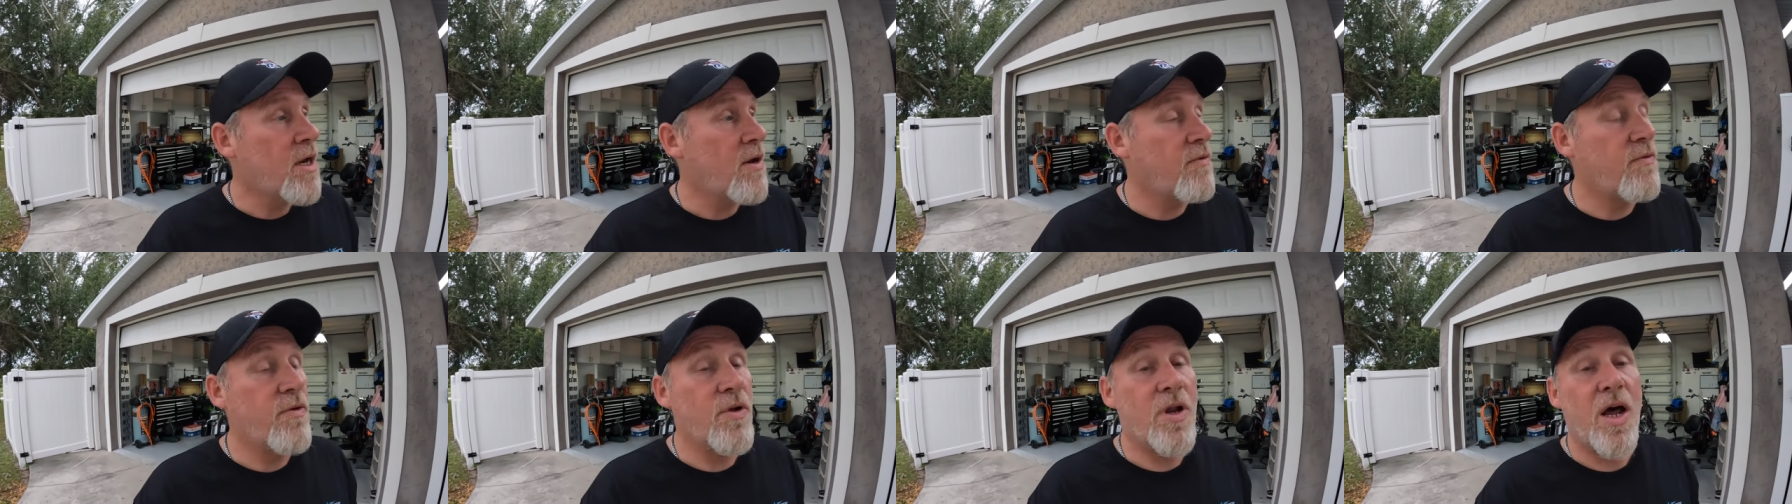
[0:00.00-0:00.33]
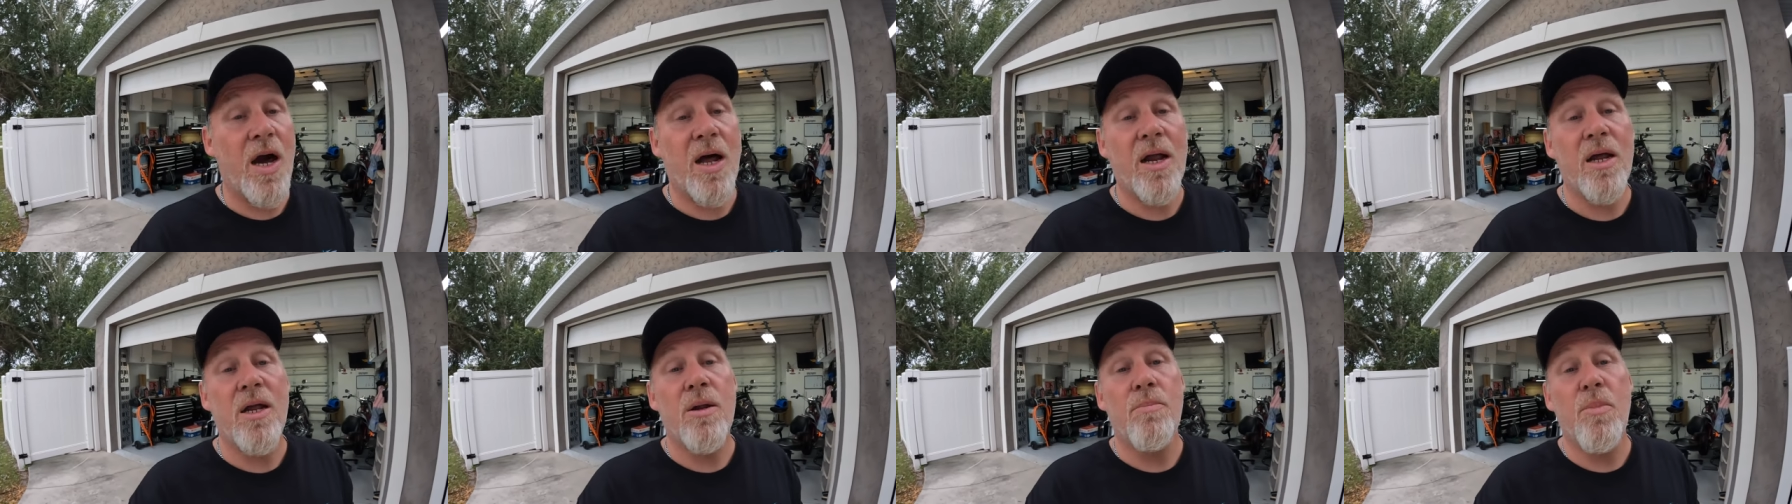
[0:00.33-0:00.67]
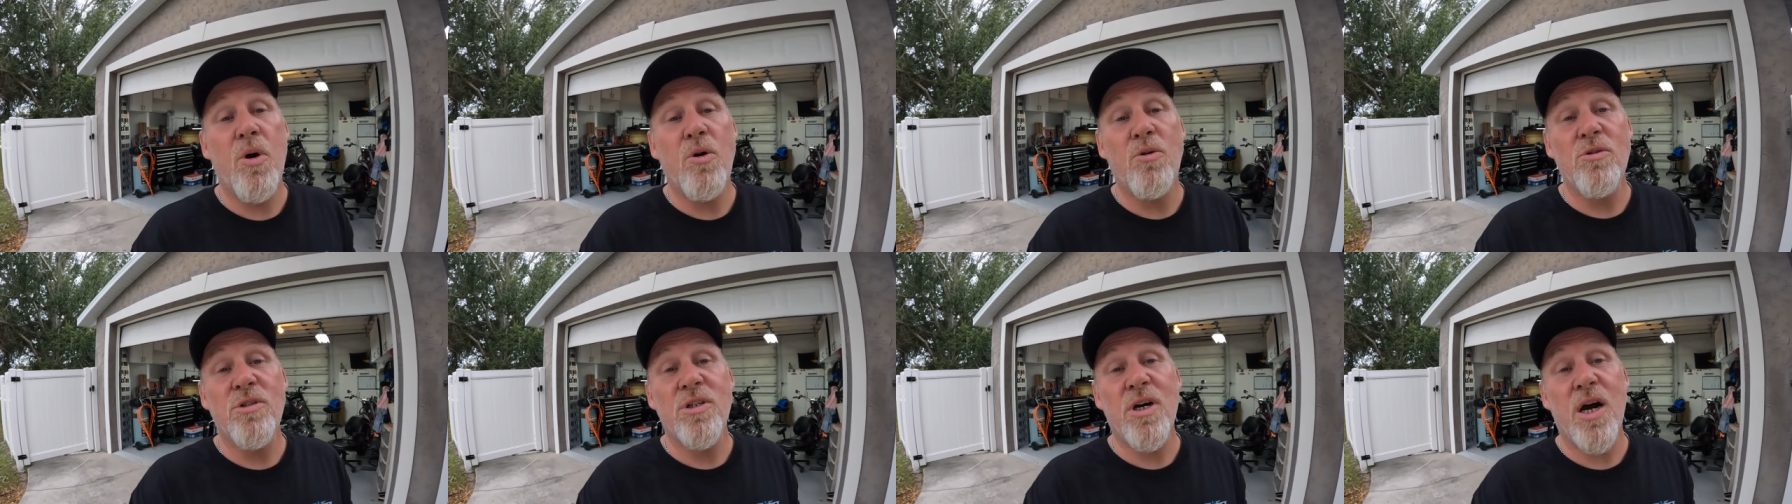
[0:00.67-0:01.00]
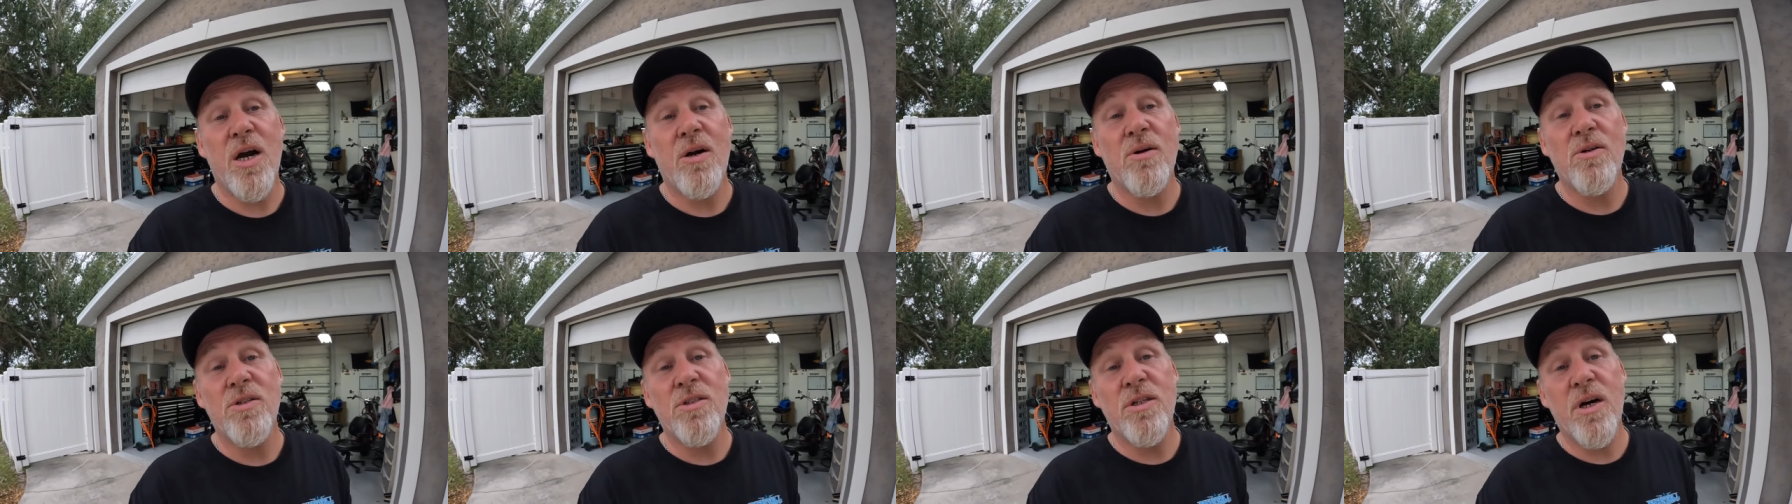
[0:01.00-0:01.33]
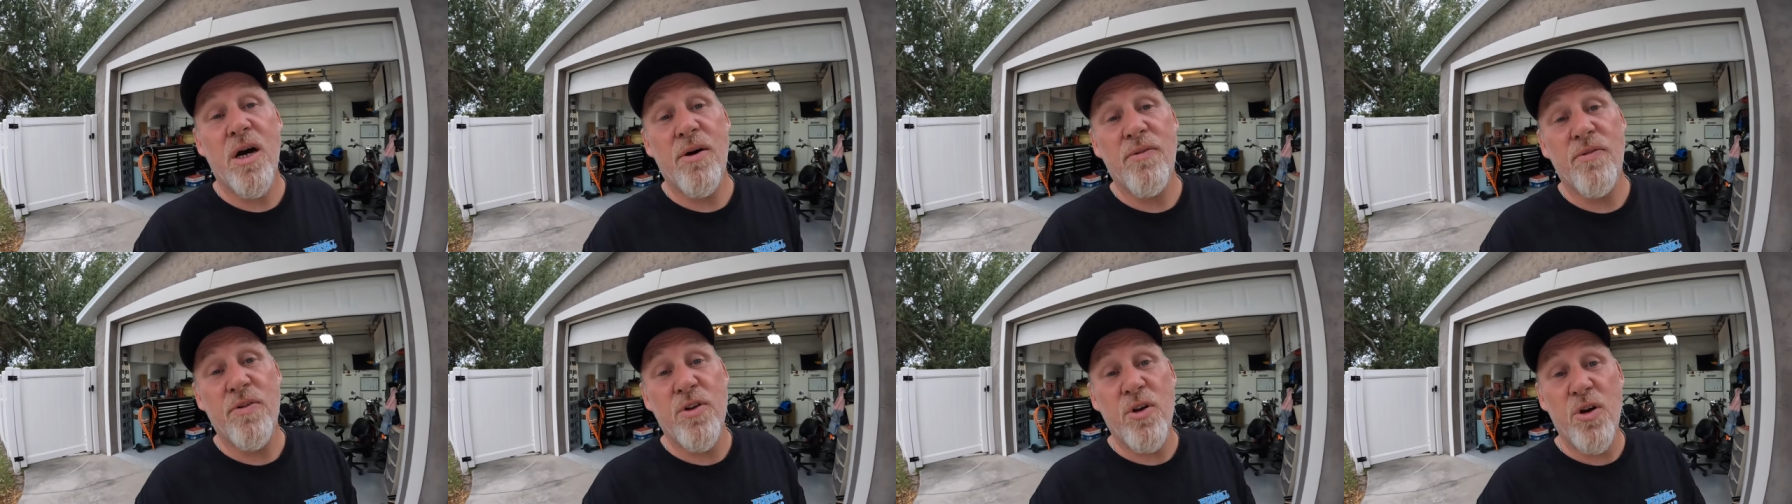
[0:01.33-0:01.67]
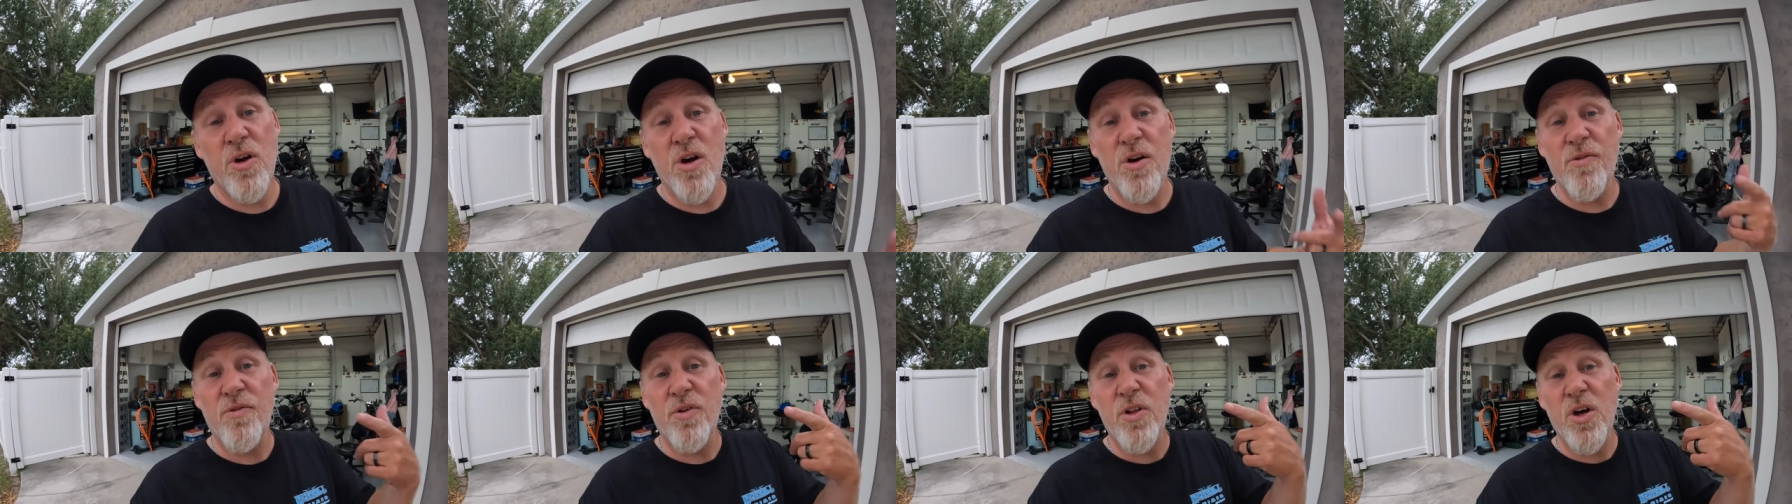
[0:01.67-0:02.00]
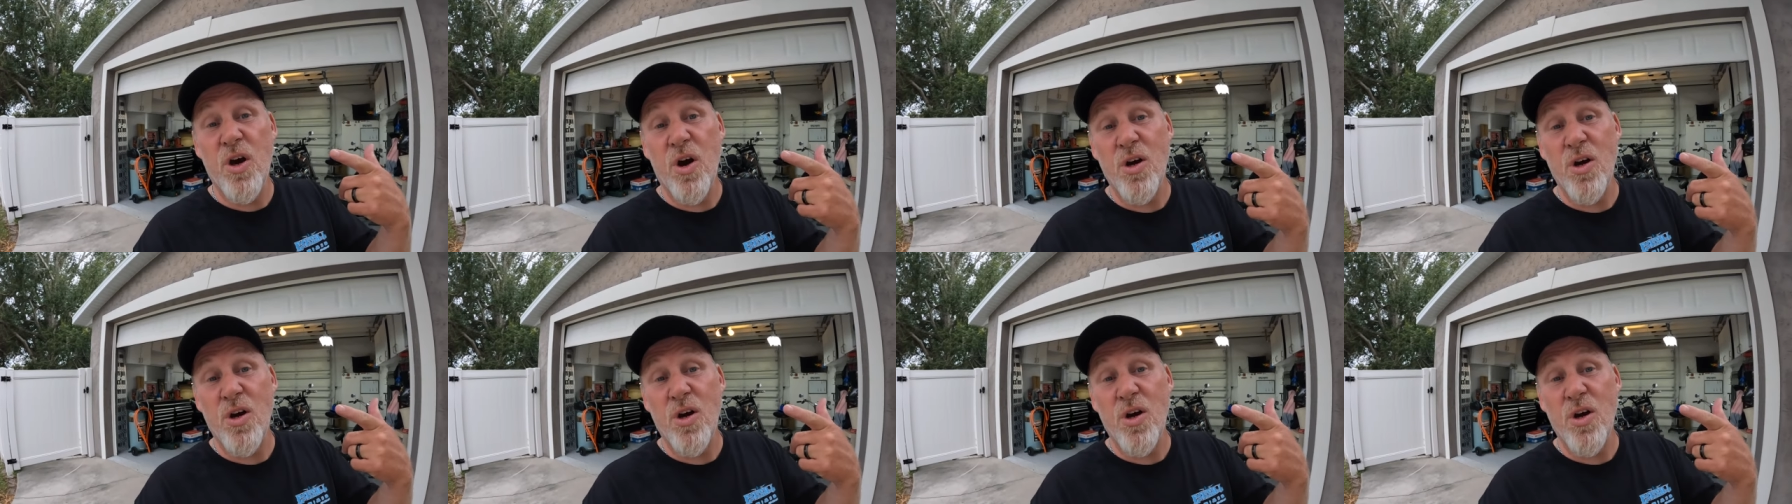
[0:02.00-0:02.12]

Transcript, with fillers: If you're not into motorcycle stuff and you're here for